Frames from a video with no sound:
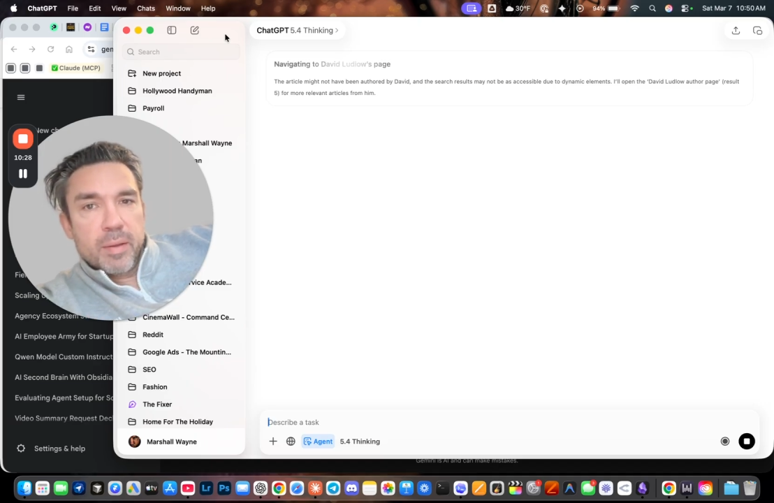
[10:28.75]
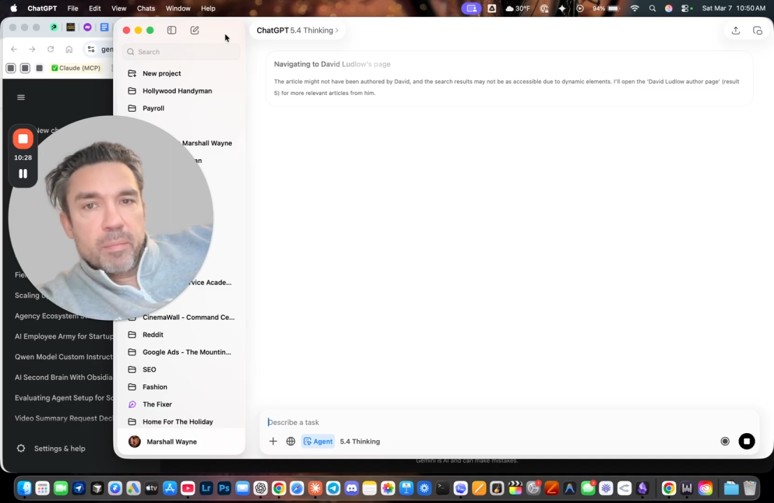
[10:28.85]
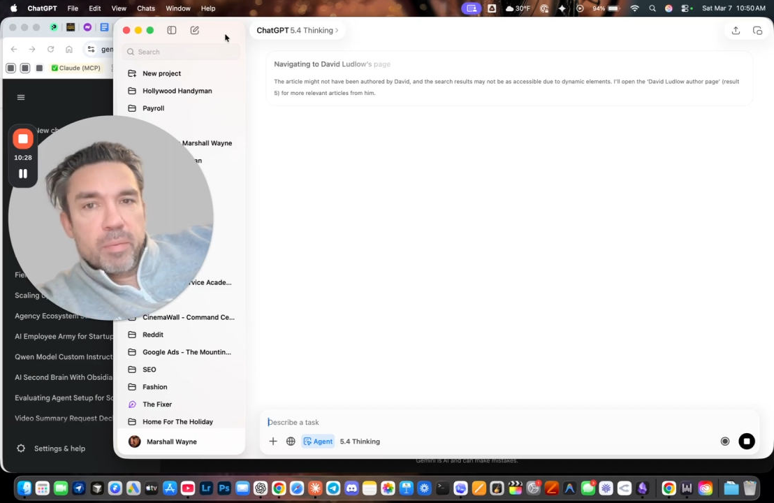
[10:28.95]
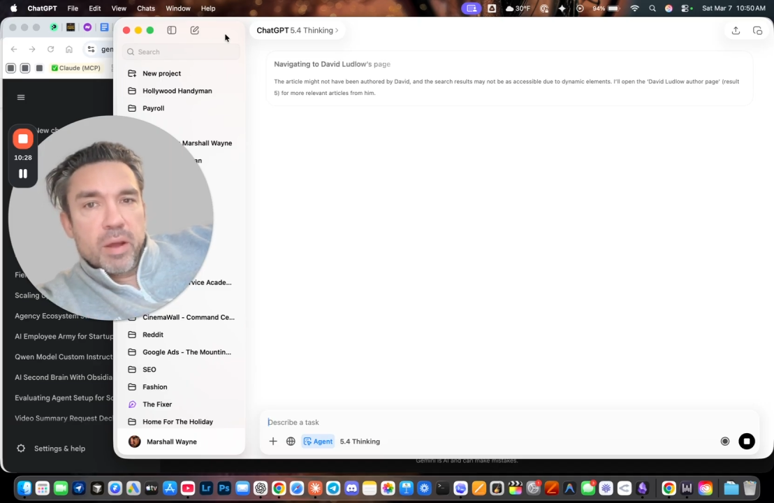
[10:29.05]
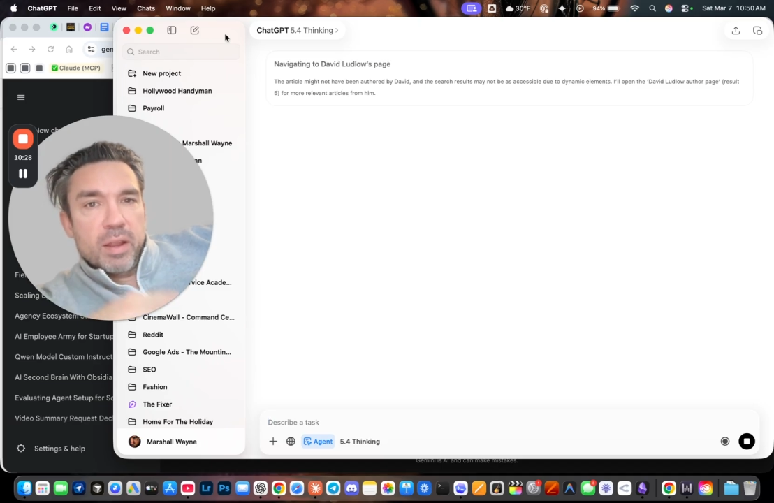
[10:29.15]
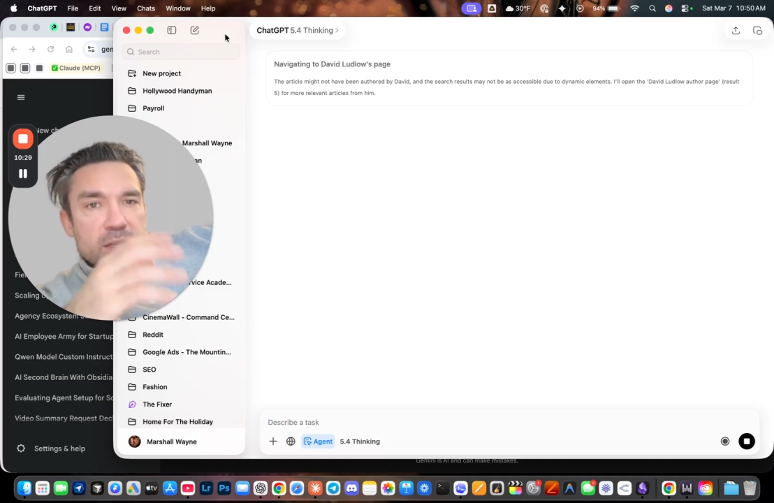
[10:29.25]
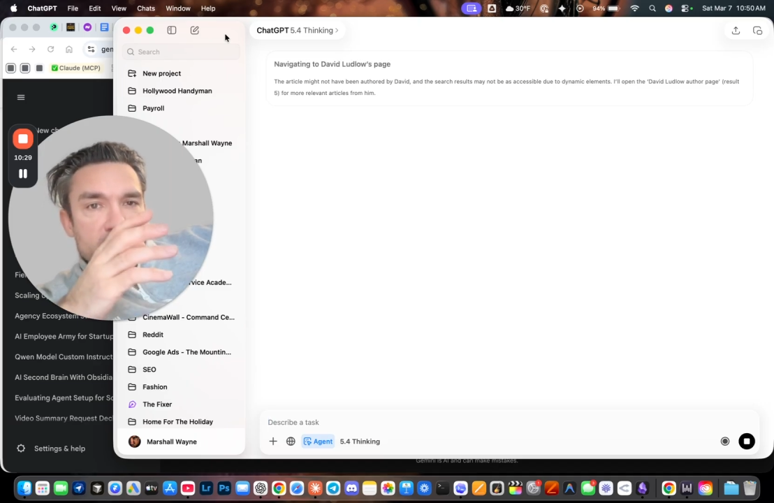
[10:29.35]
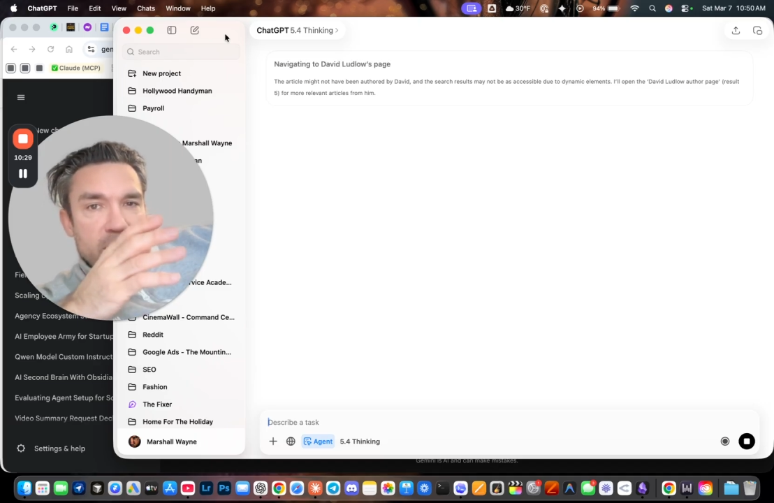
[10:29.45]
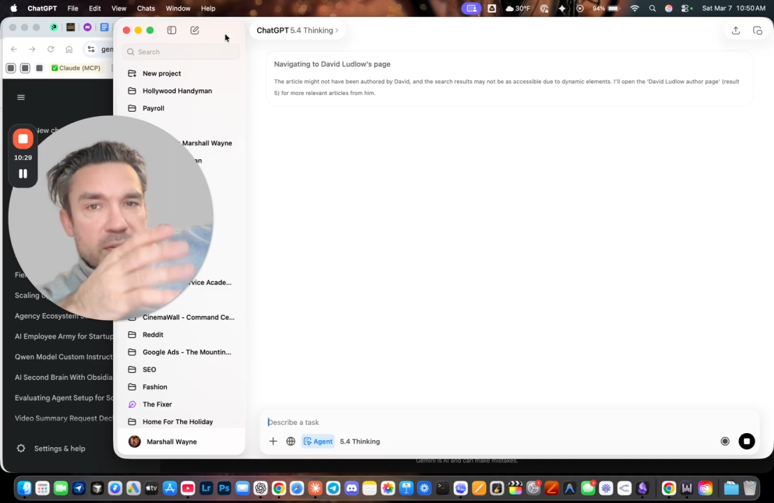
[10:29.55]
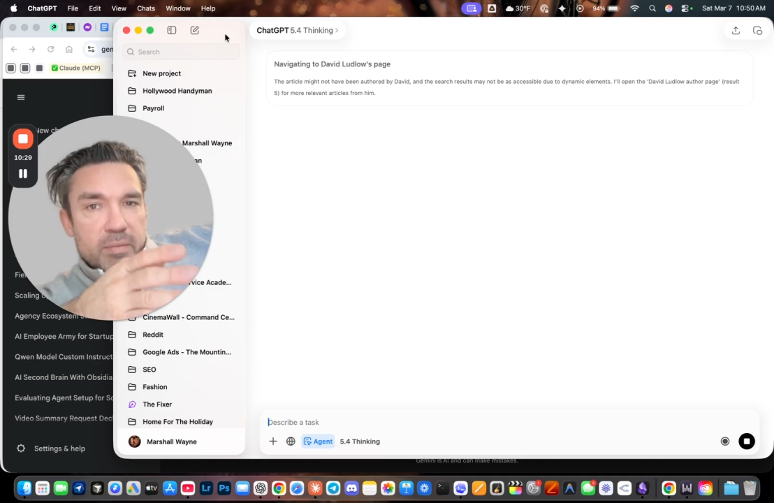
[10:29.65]
But it's
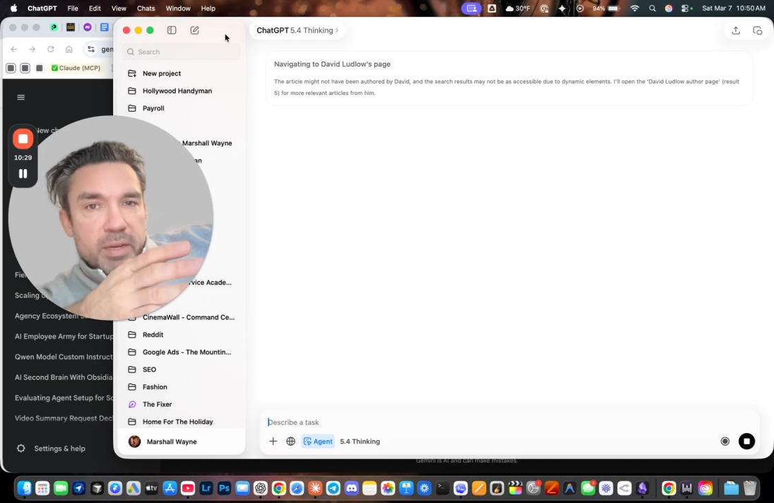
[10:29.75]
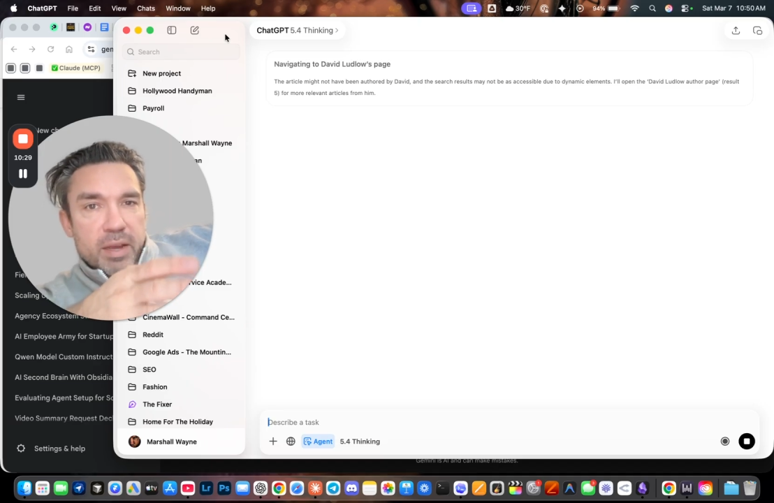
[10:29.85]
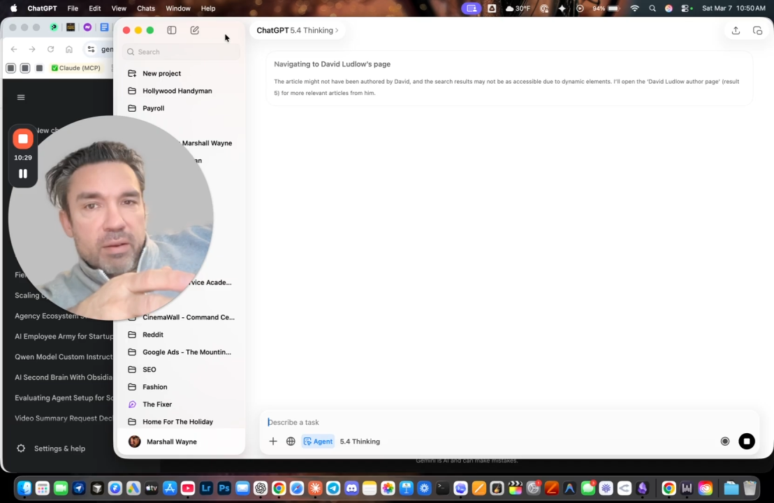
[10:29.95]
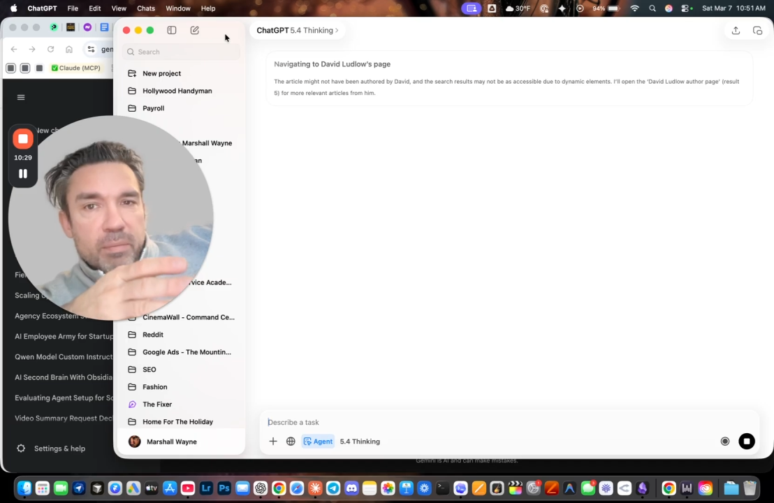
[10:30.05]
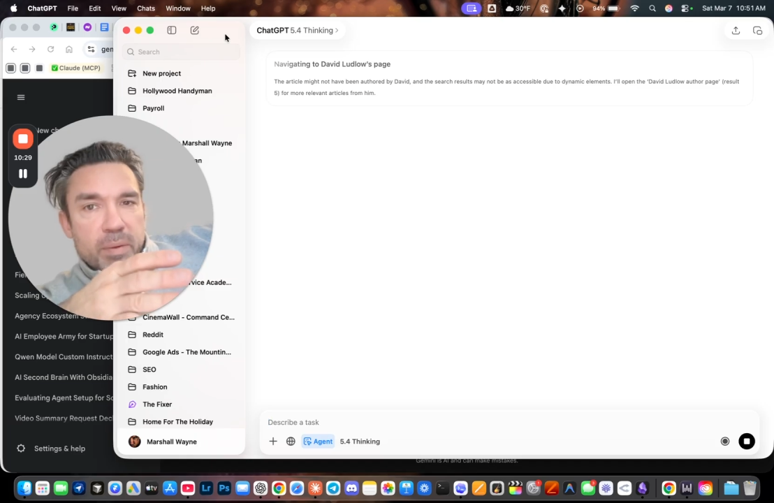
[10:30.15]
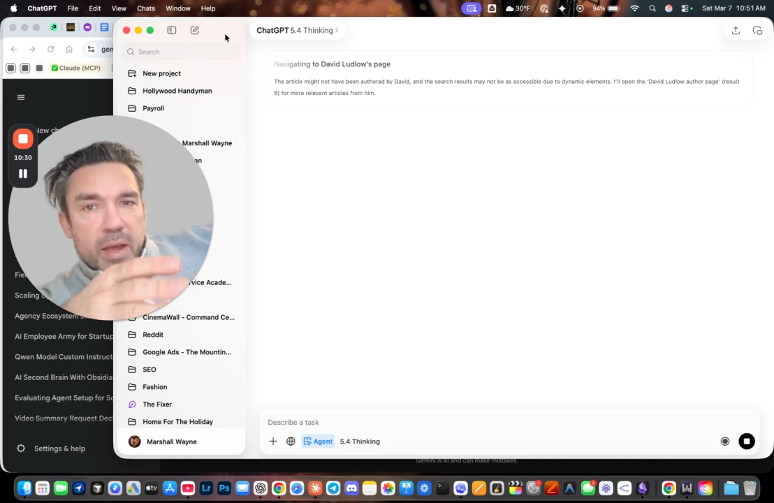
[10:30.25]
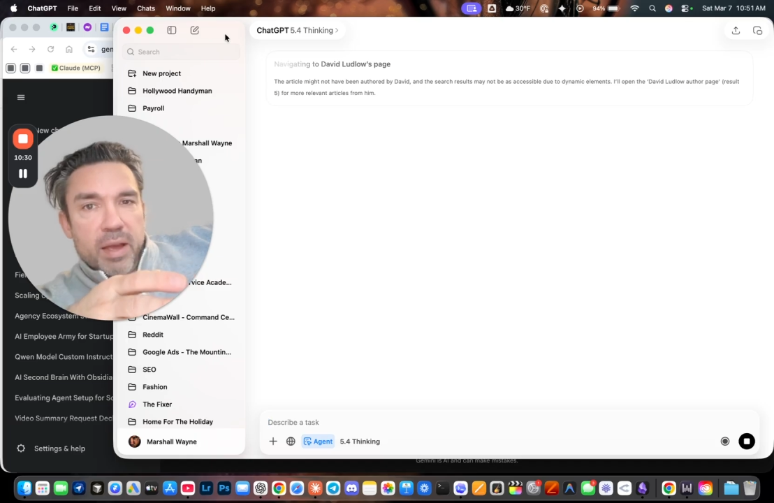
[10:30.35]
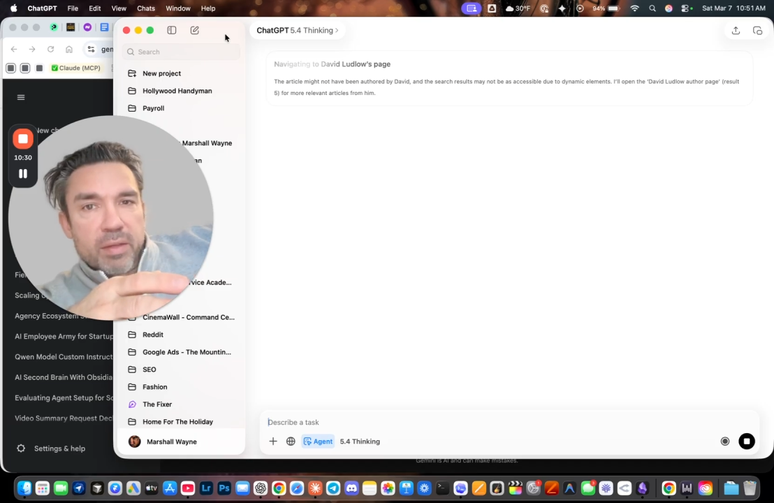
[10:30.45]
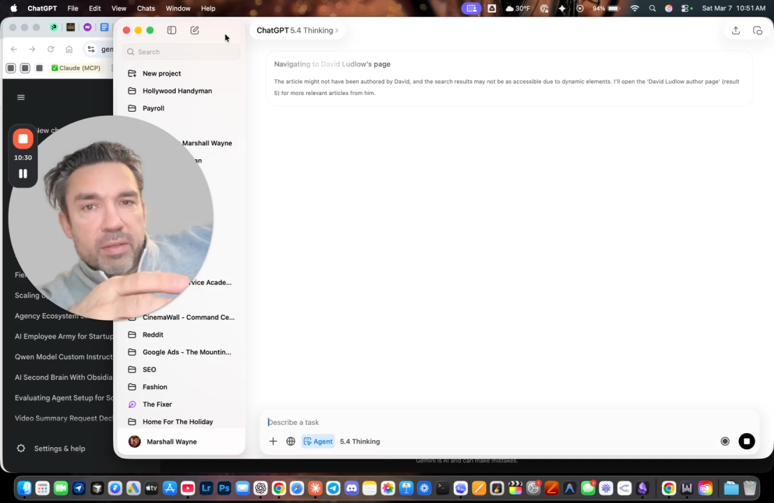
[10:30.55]
leading me down a path,